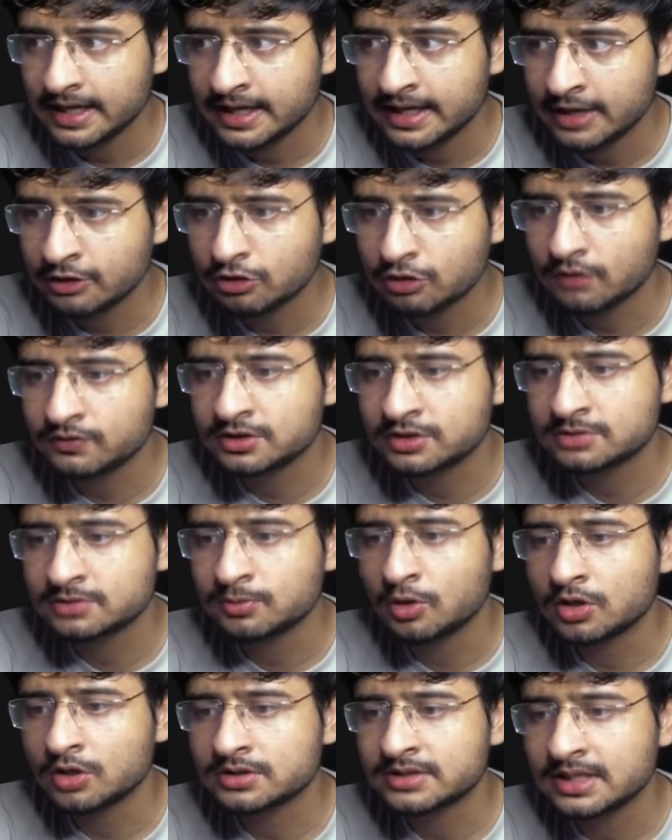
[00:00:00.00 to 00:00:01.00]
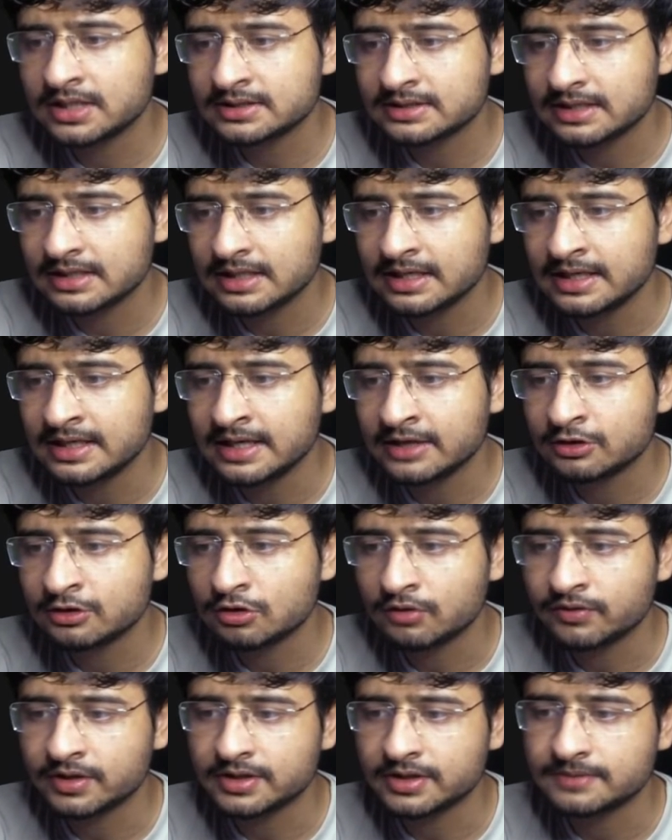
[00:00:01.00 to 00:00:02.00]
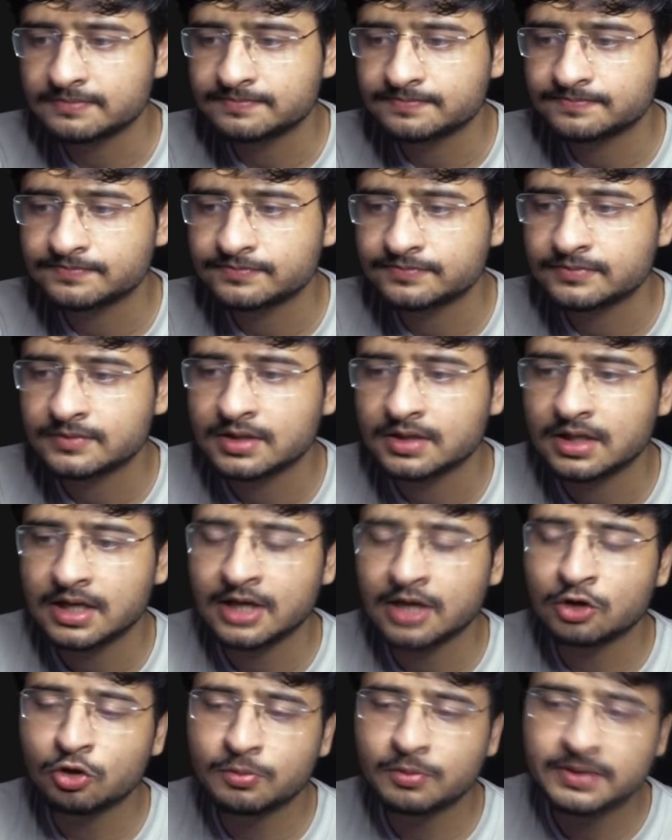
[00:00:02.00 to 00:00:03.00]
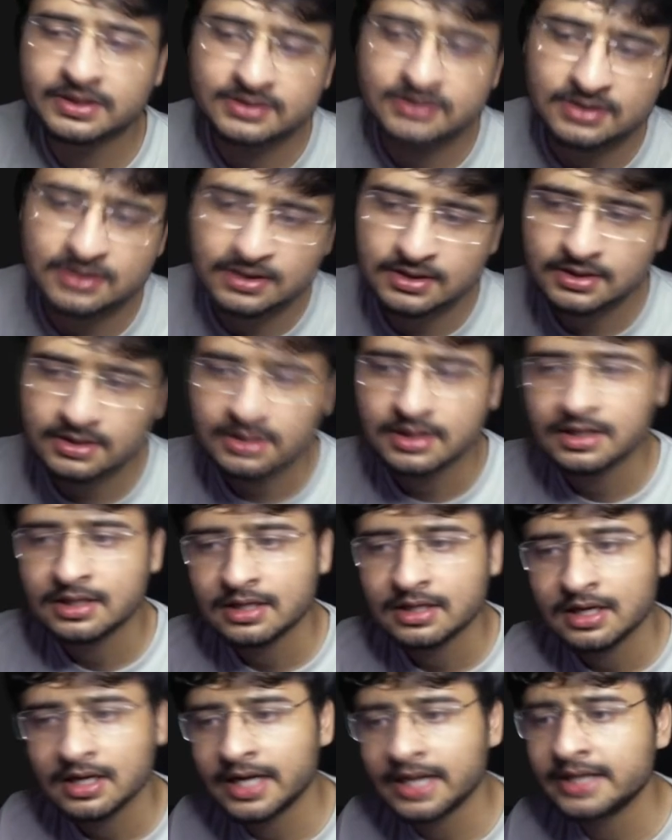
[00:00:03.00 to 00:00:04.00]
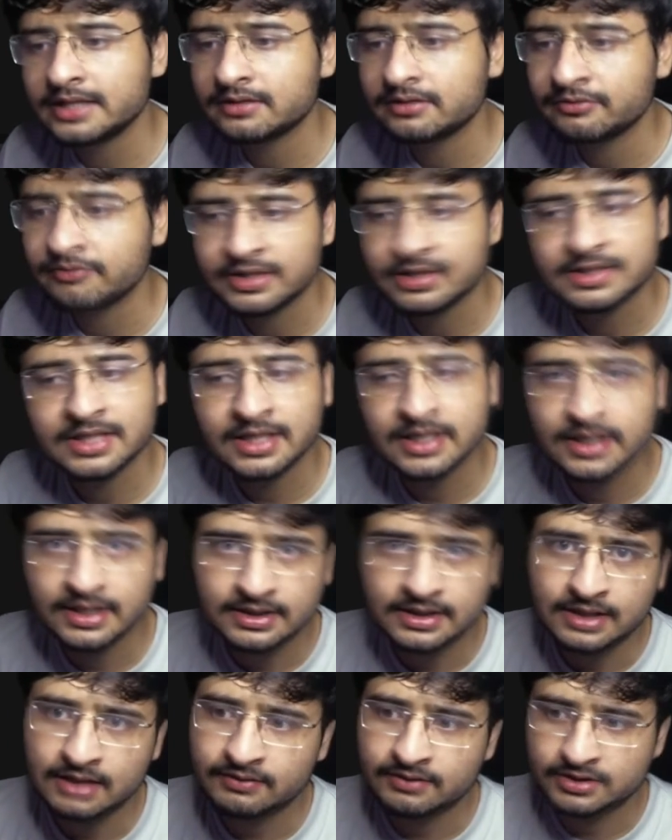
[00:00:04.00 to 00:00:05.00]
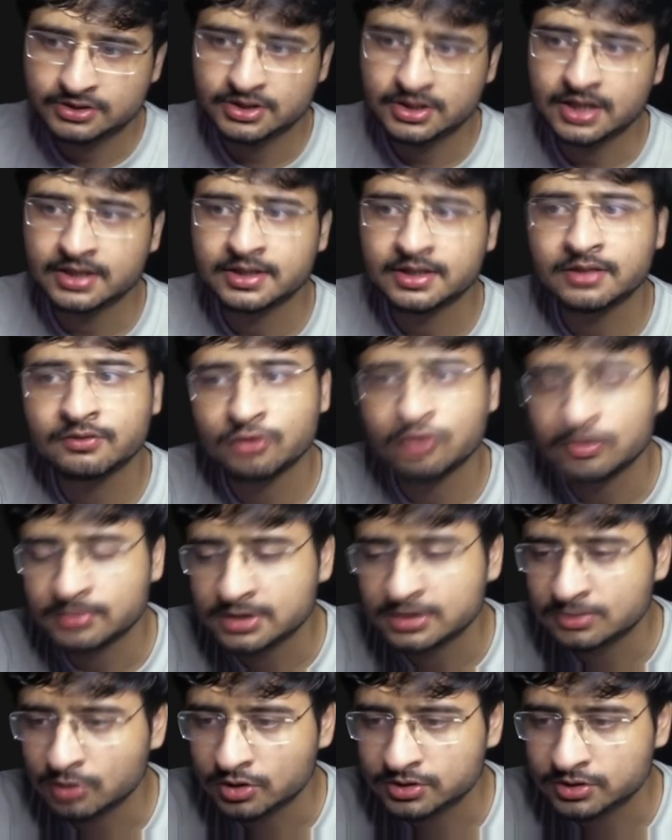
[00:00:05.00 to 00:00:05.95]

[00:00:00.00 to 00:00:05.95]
length of this box as length of I. I hope it is clear. Height, width, and length I have extracted from these